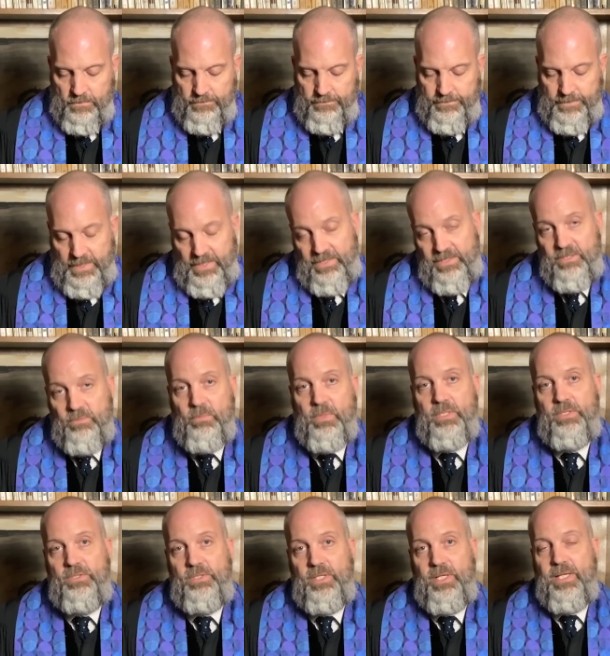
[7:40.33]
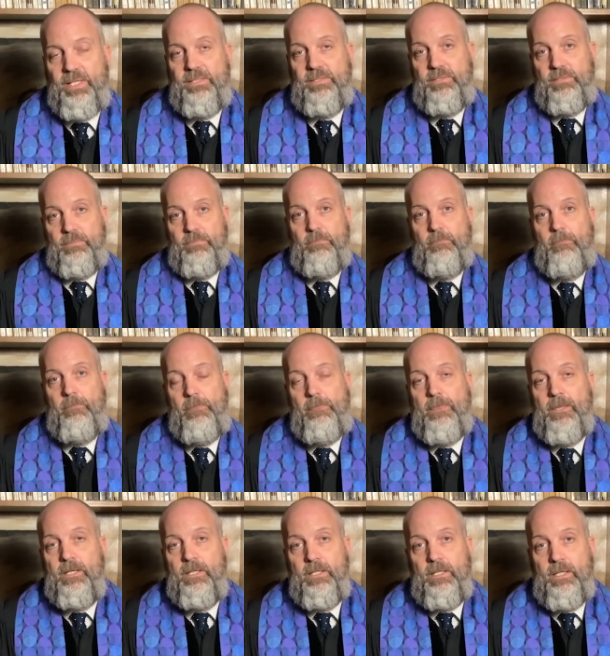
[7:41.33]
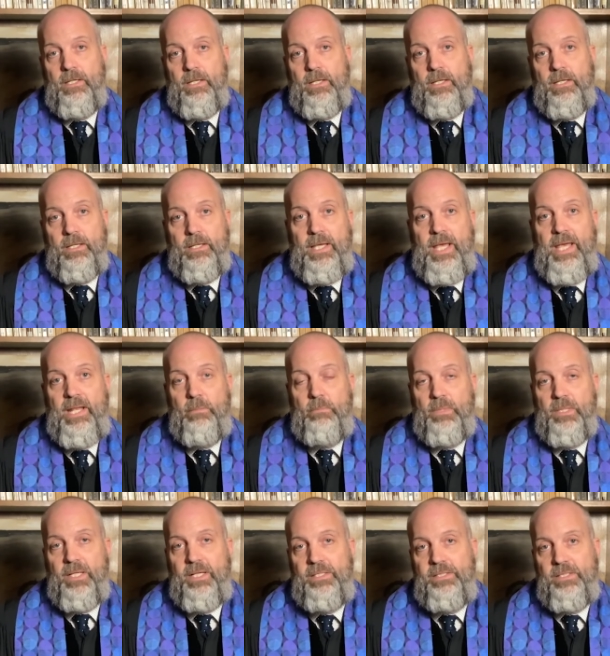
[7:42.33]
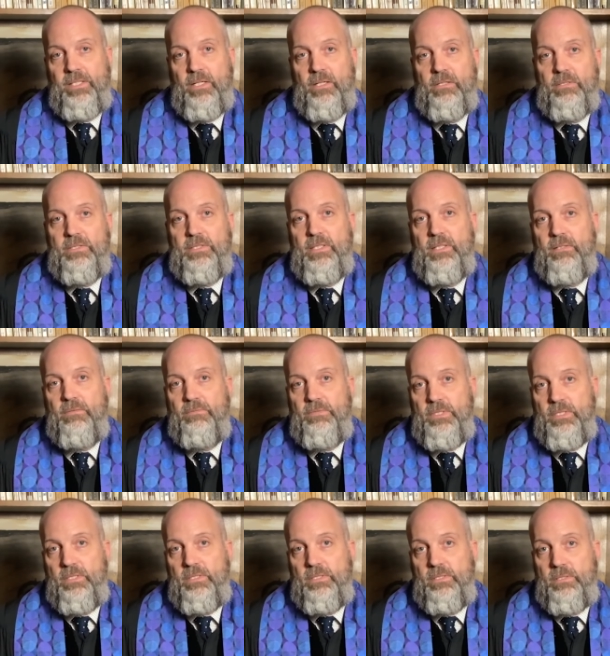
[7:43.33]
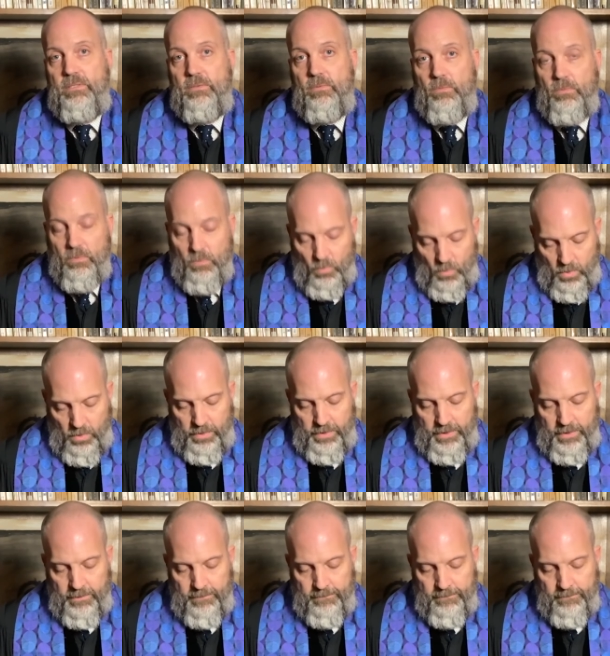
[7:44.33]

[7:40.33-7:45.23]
in as much as cannibalizing ourselves is rewarding.